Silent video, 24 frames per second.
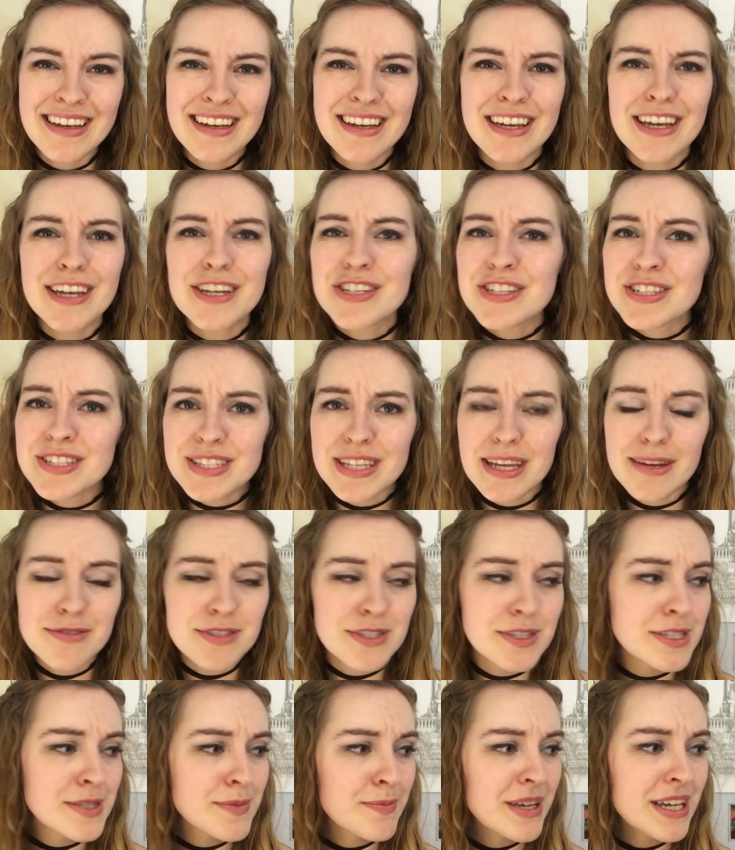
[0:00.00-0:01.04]
It just saves
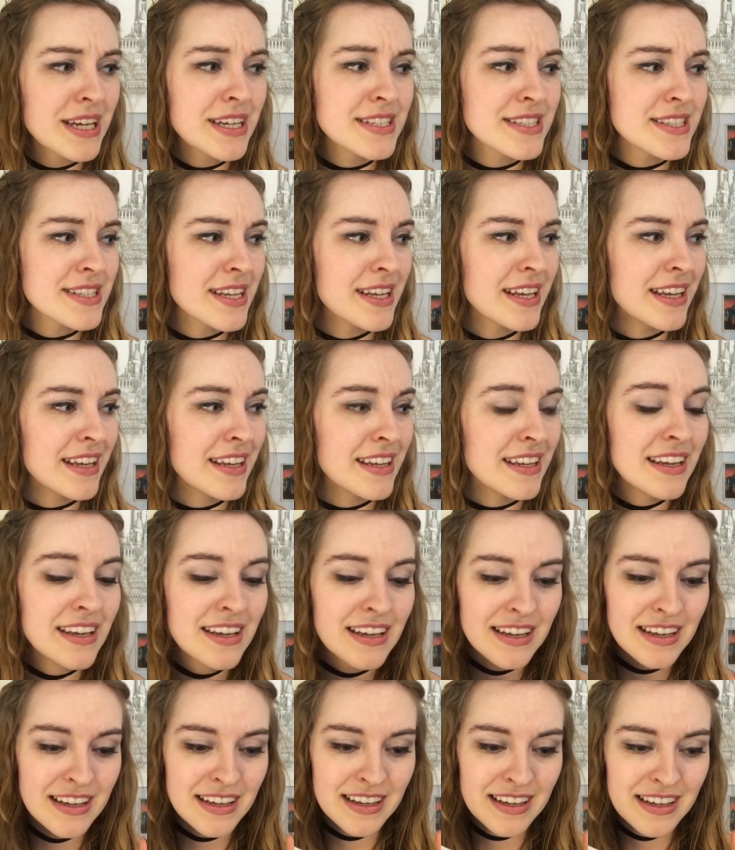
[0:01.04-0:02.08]
you space, and
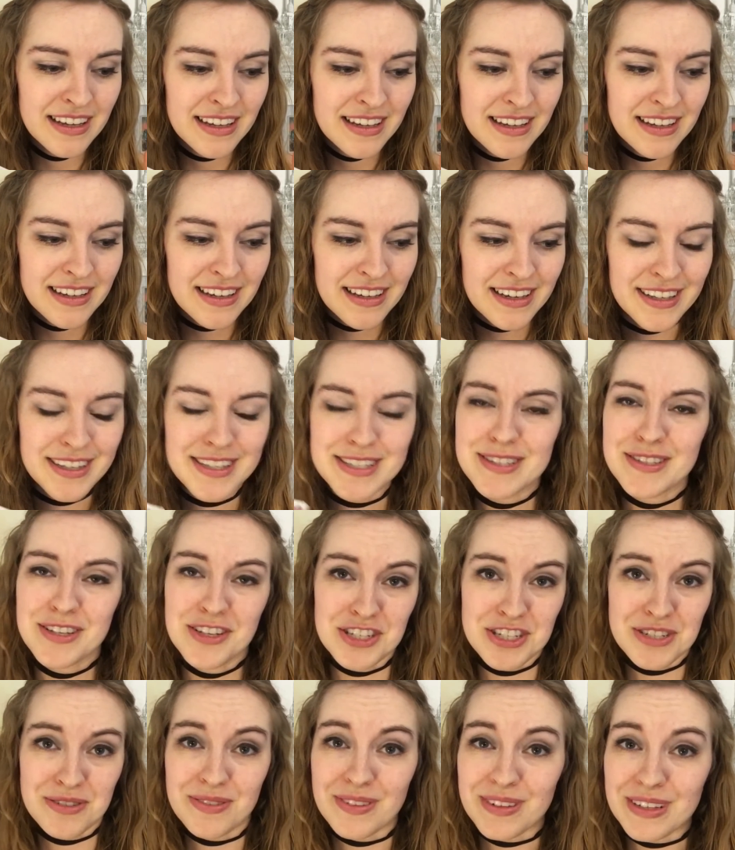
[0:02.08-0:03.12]
it is
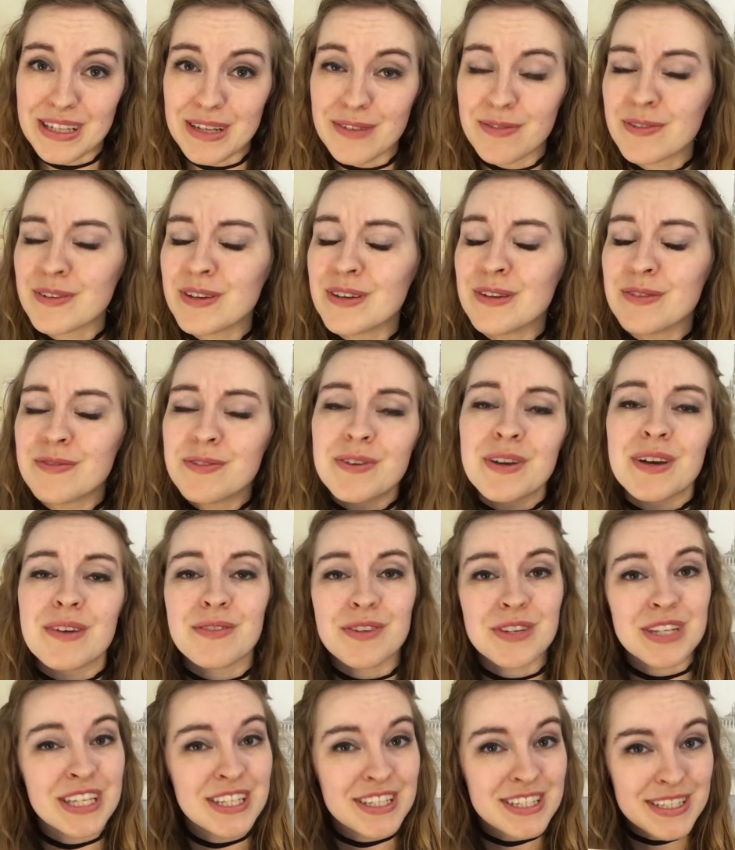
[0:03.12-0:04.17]
such a relief if you ever
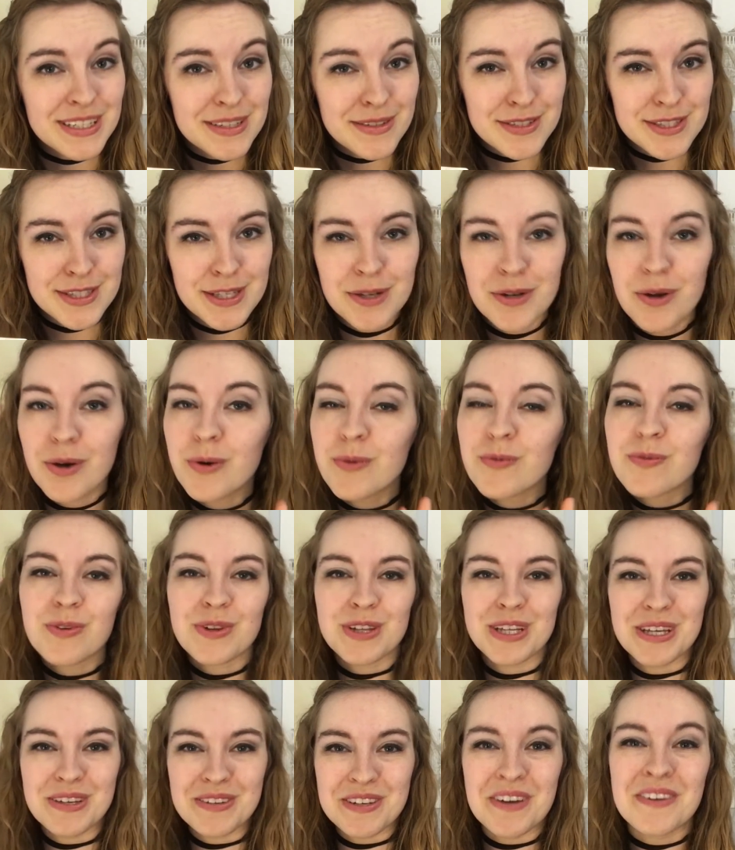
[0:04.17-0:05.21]
need to use it.
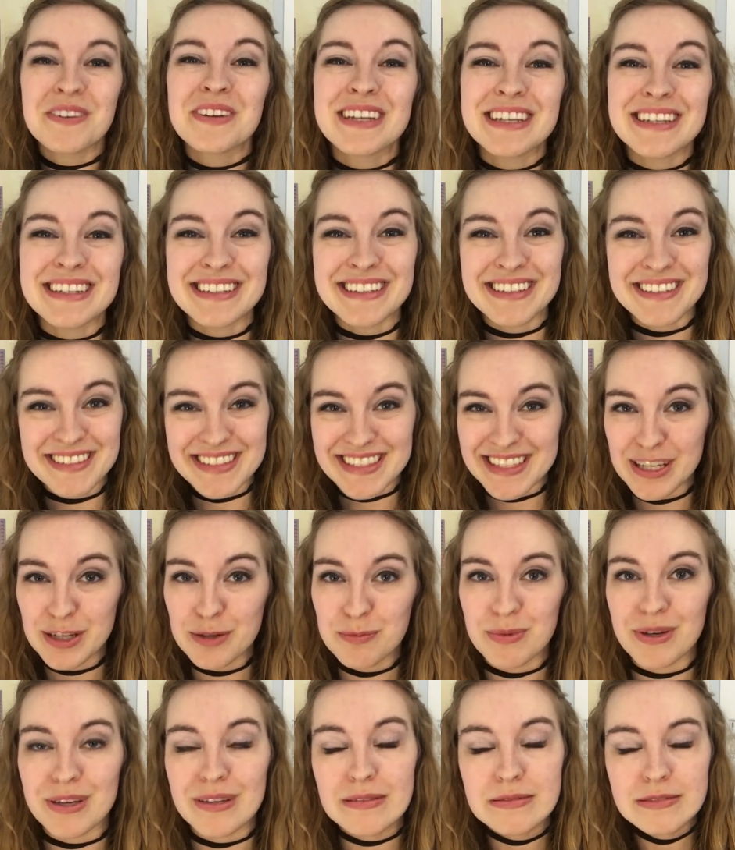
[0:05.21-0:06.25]
Hopefully you don't need to use it,
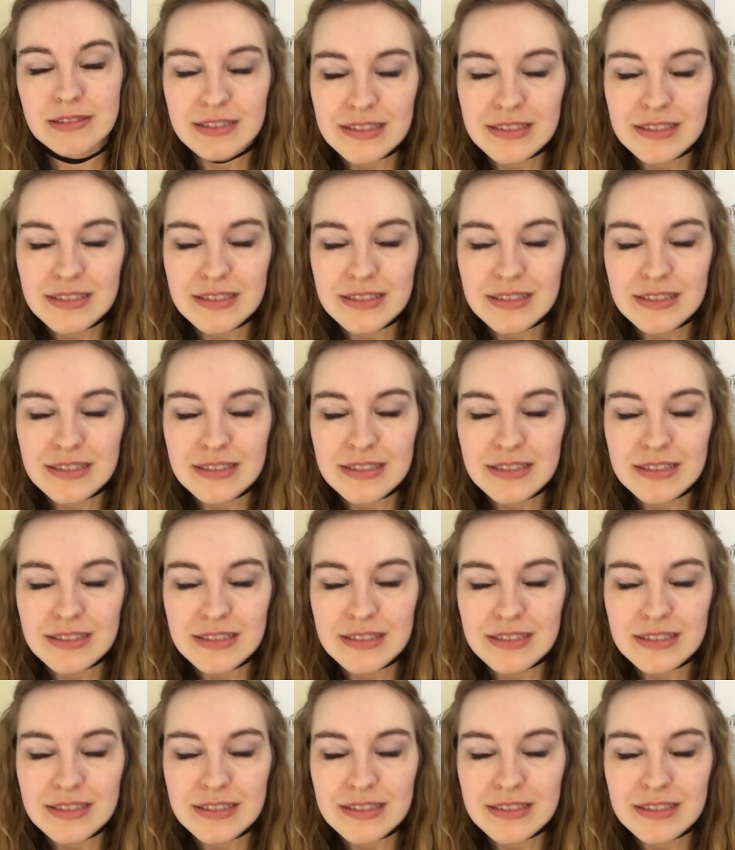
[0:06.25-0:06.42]
but